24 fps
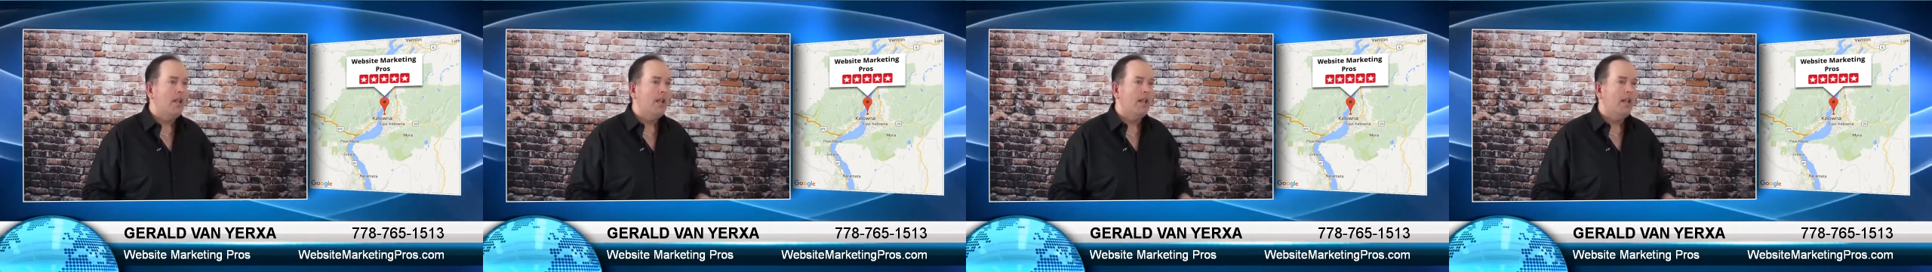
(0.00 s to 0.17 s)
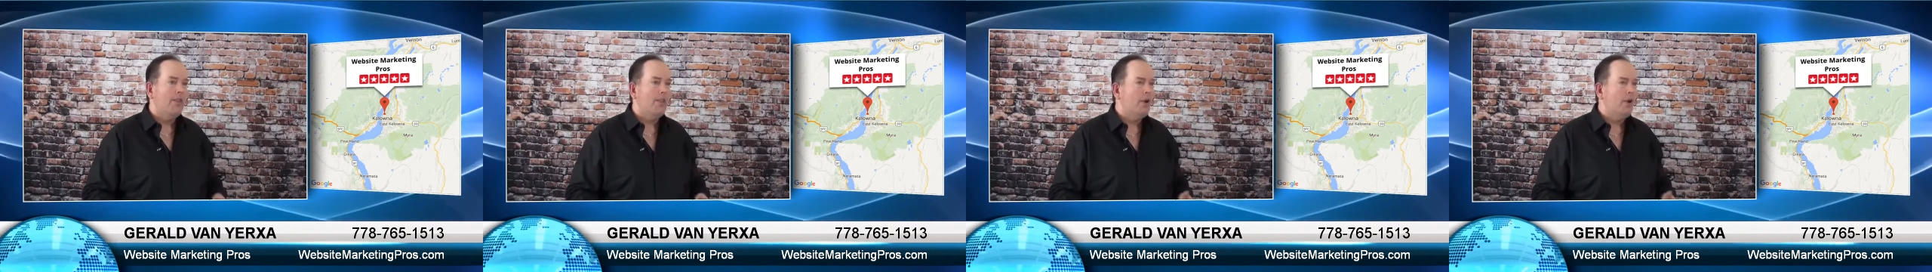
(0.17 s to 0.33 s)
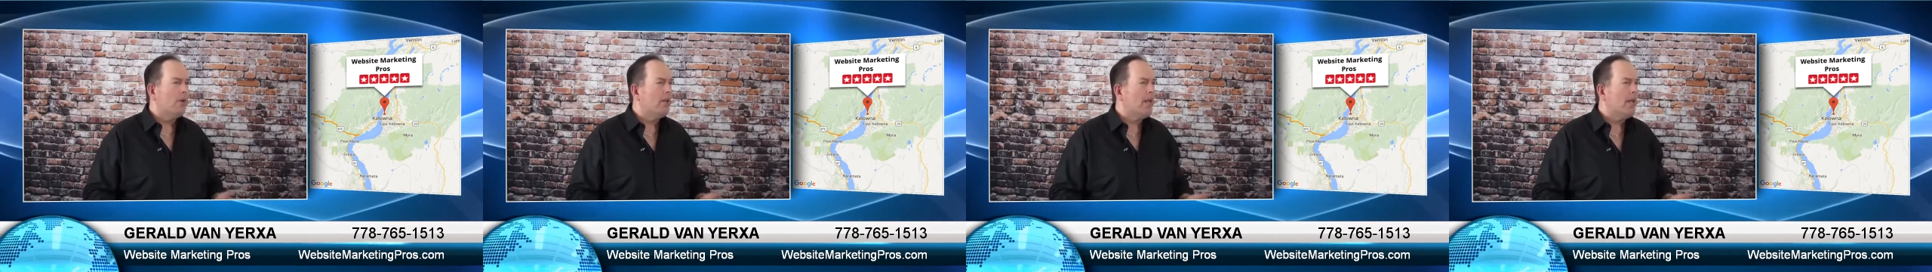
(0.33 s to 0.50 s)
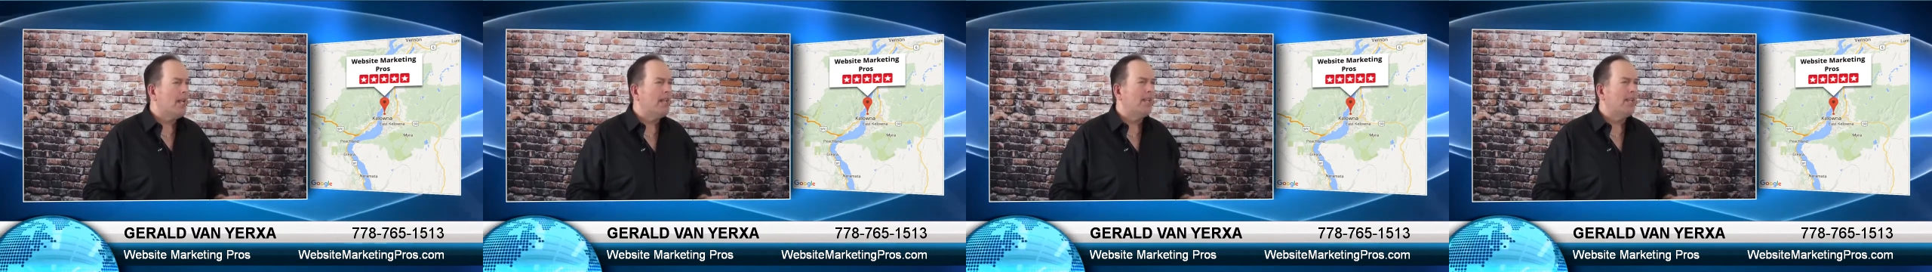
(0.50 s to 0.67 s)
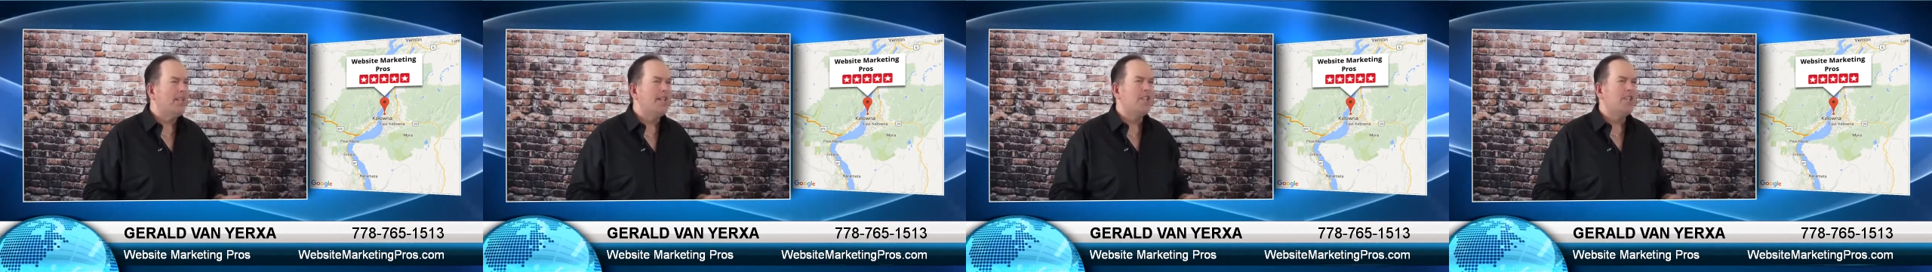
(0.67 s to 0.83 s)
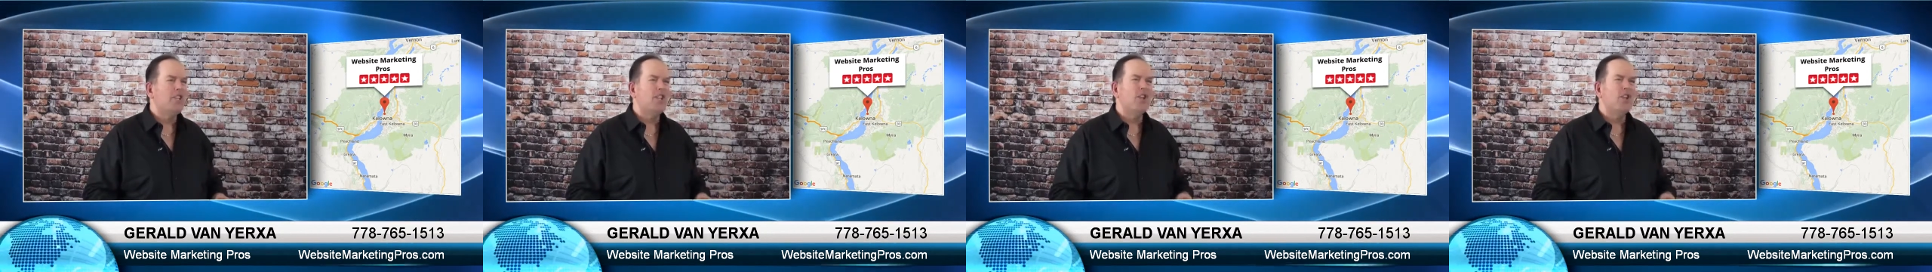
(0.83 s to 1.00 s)
they're
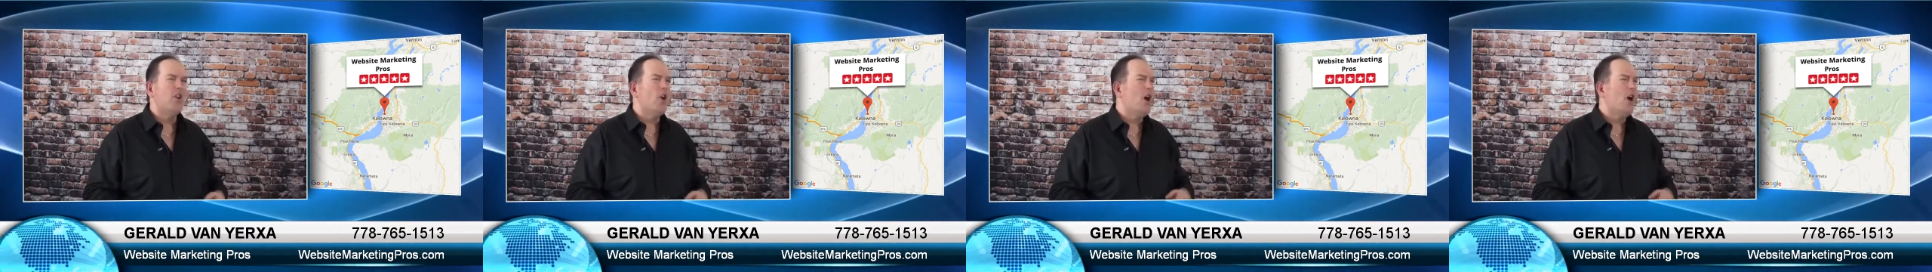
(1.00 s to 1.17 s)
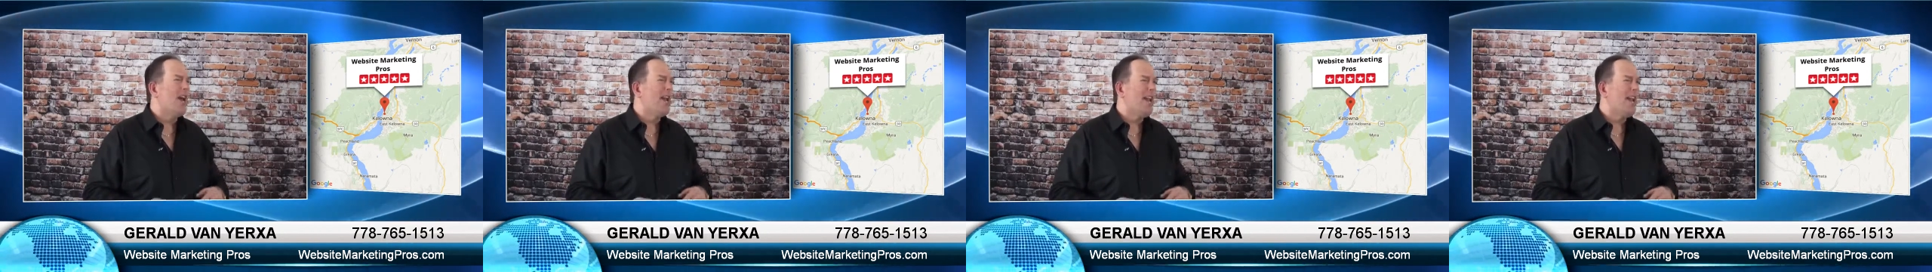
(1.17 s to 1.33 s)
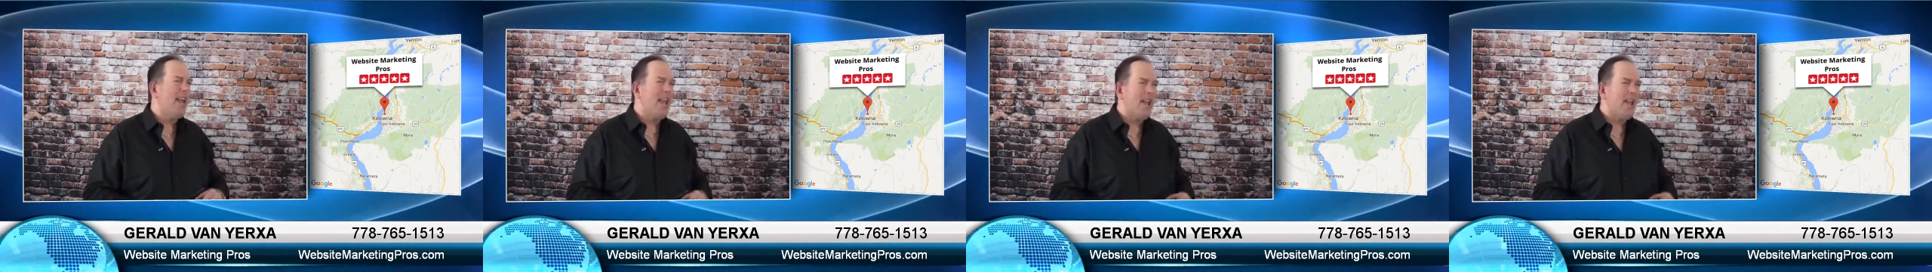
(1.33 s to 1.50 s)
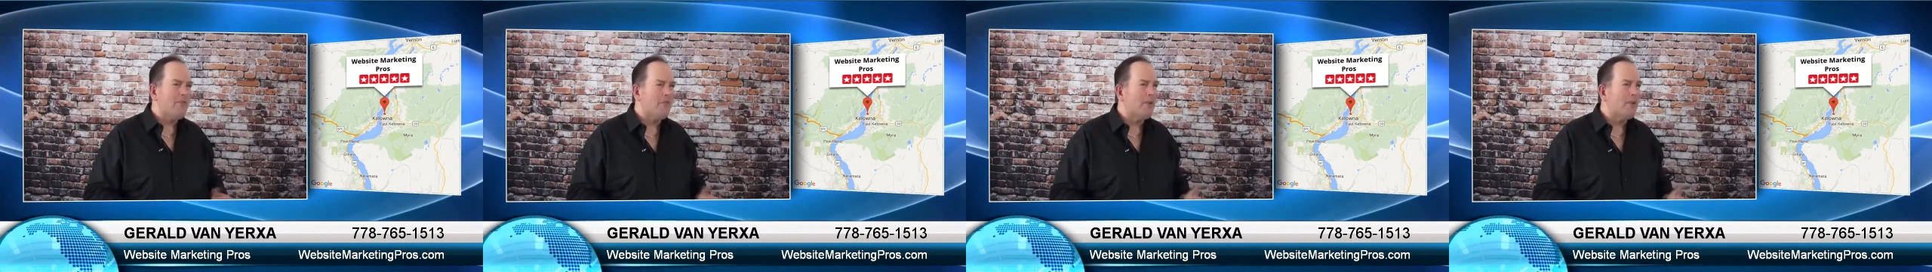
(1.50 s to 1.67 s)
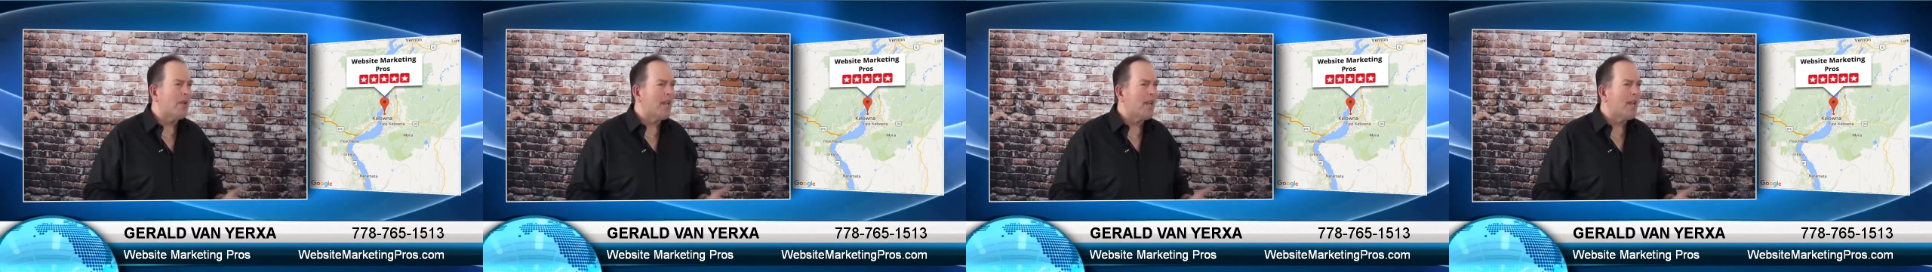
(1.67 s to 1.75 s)
likely to not ever